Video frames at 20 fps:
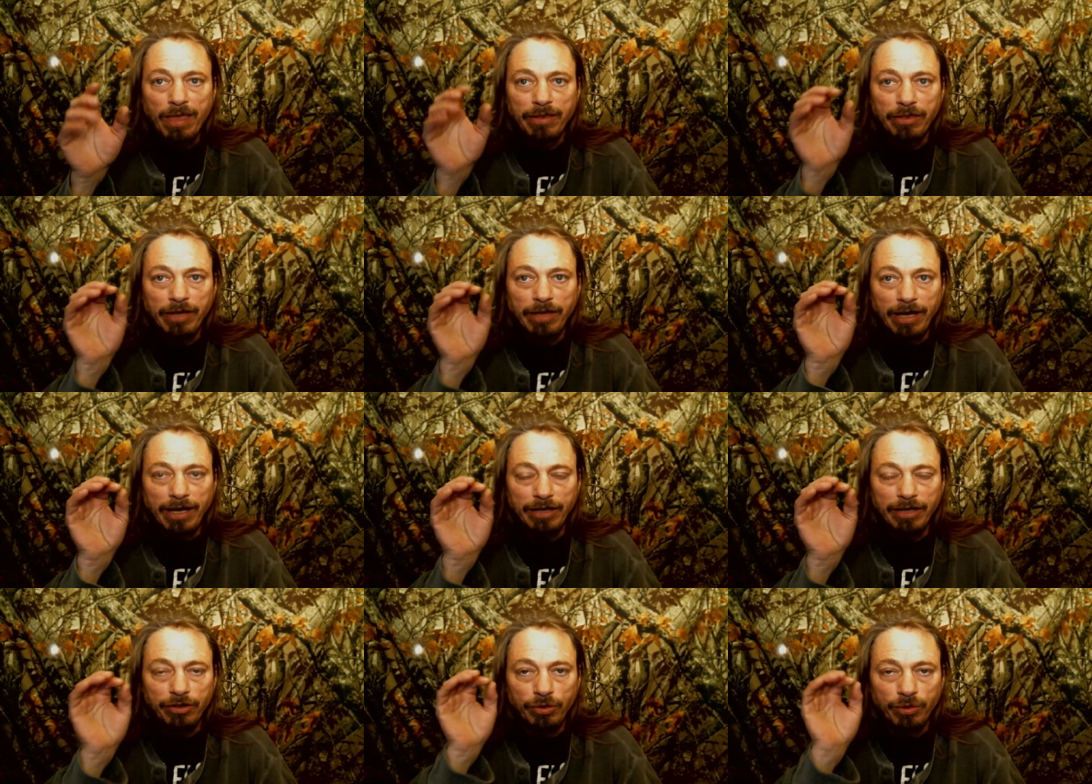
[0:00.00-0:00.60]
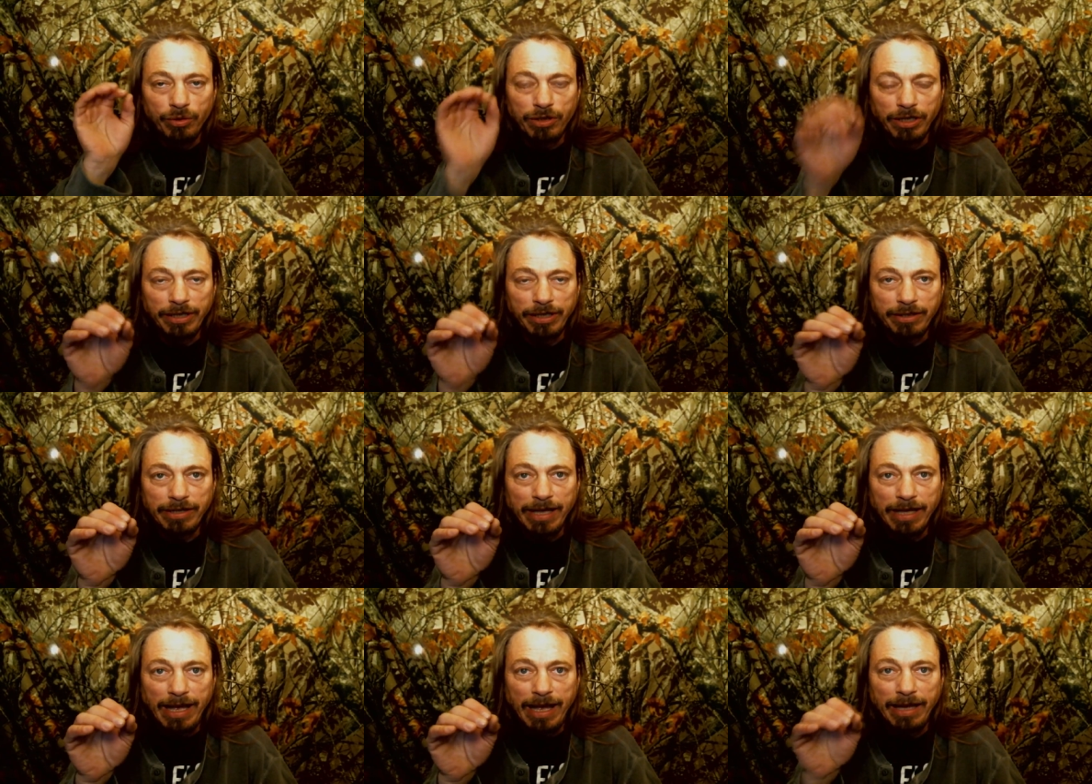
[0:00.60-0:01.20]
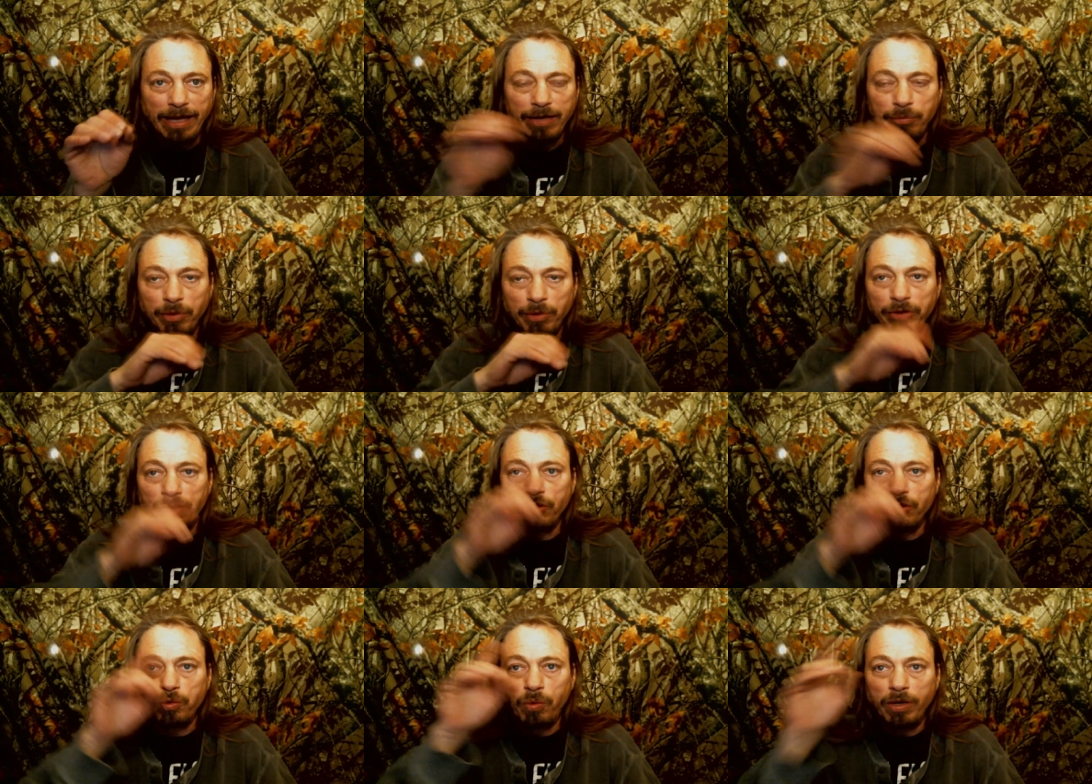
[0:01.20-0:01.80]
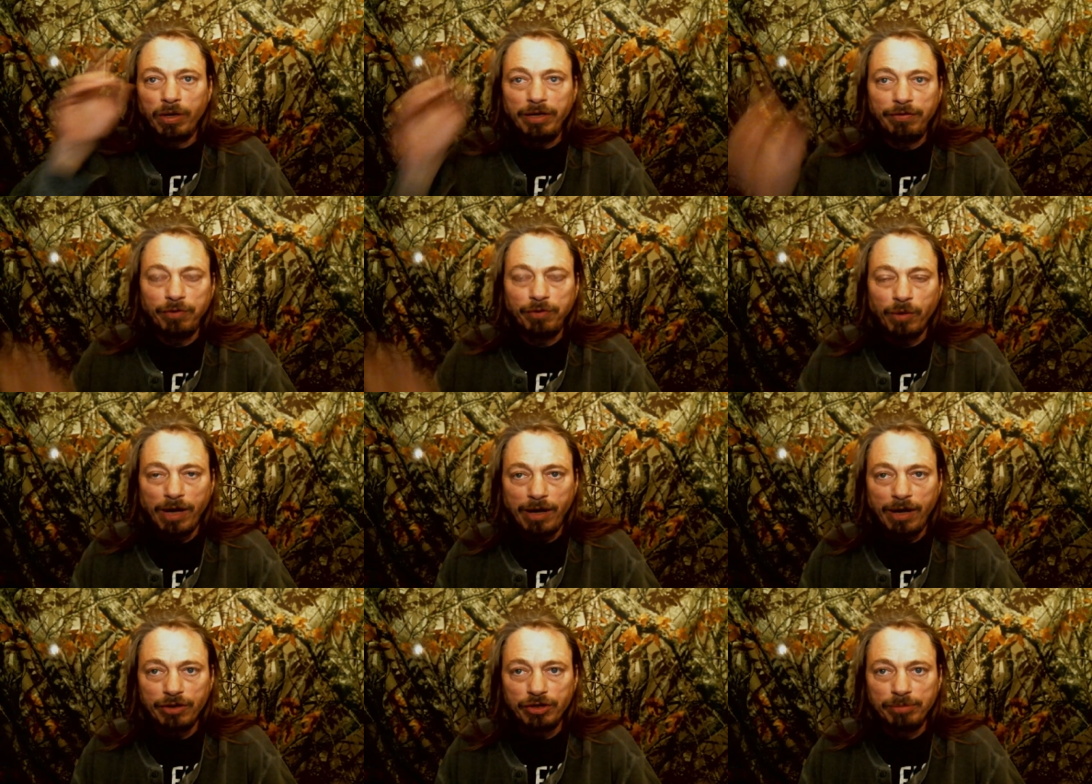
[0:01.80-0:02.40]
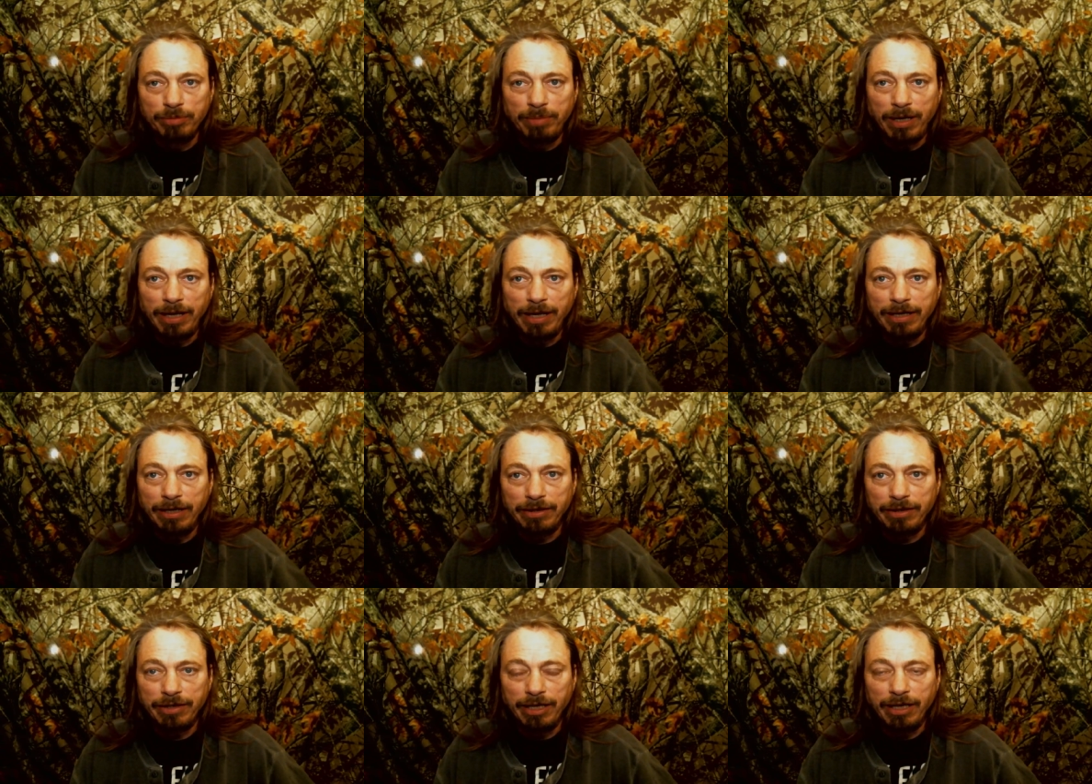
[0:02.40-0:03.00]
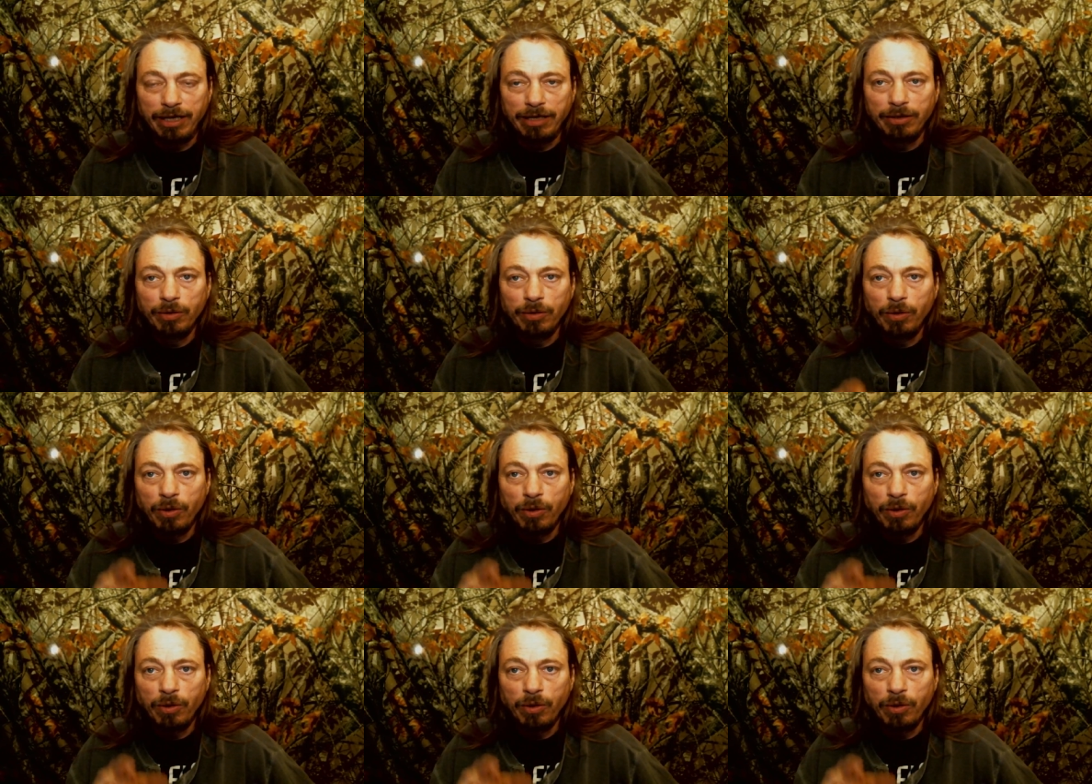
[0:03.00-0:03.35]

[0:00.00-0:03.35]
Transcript: that you click that, and with the 24 hours you buy anything,